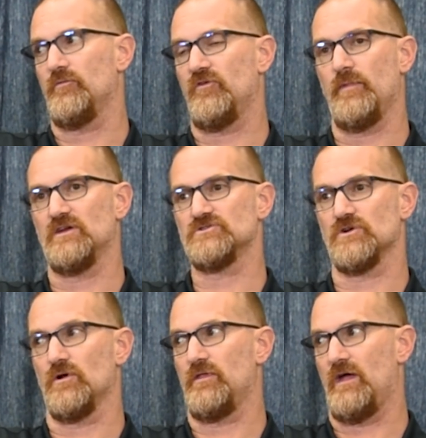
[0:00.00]
to make
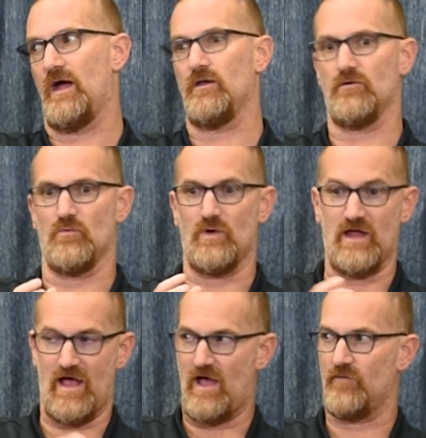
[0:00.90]
sure that we
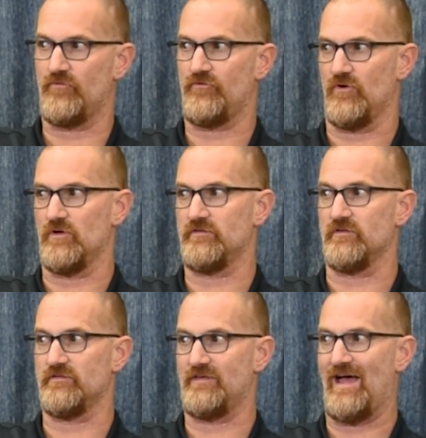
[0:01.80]
have students
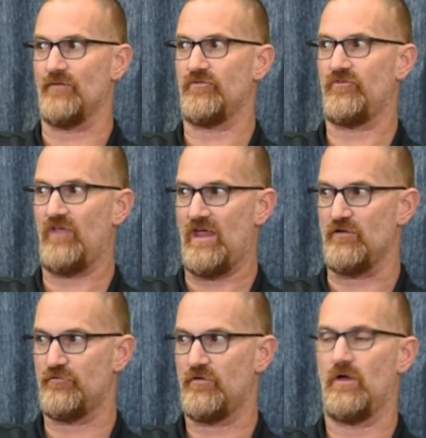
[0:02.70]
and staff
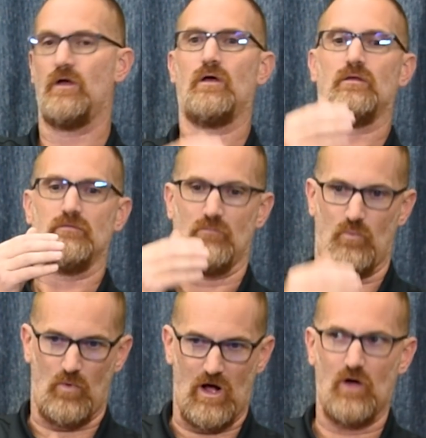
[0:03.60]
safe
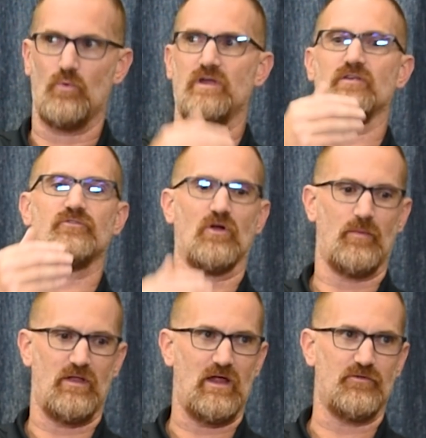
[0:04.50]
while we
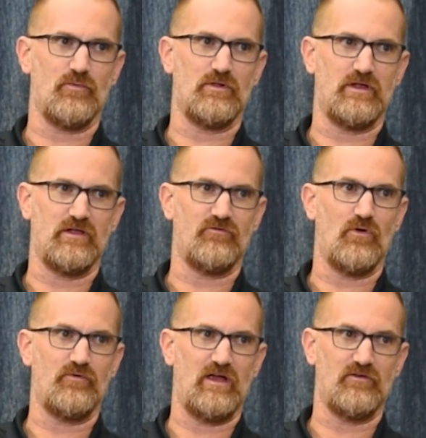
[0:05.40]
determine that there really is
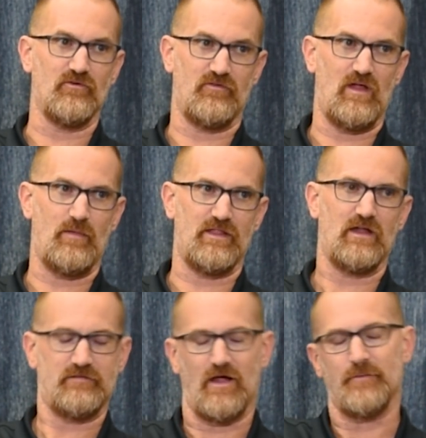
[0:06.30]
no danger to them at
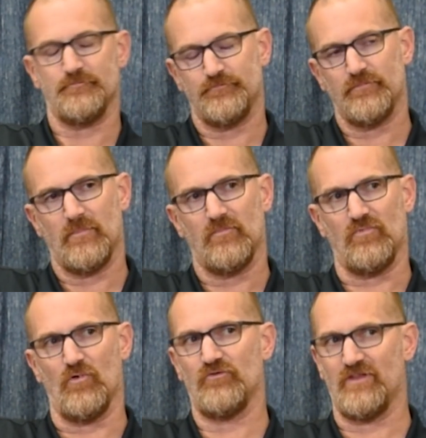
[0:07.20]
that time.
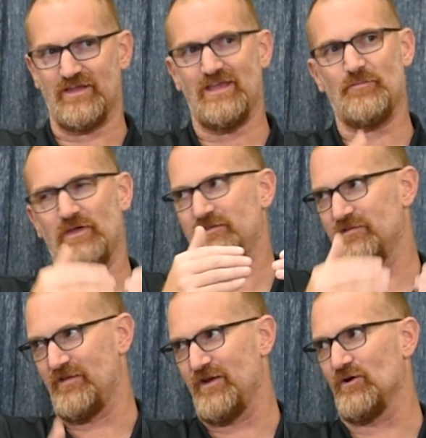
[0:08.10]
So those are the key
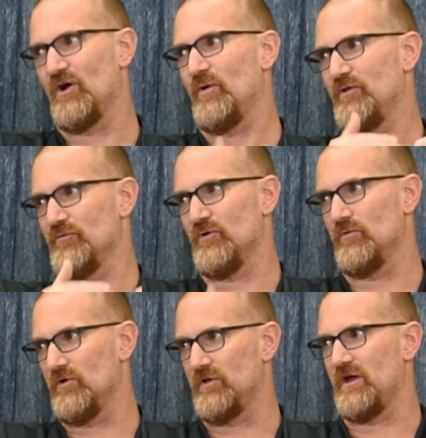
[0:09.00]
pieces that you're going
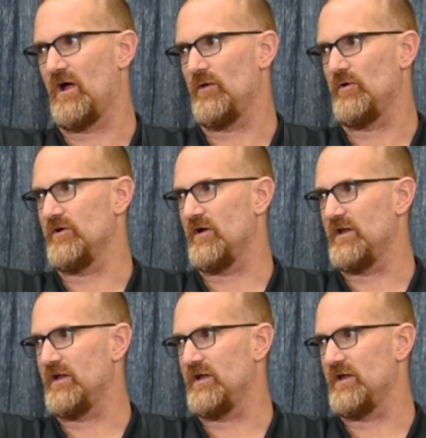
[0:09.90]
through early on when you're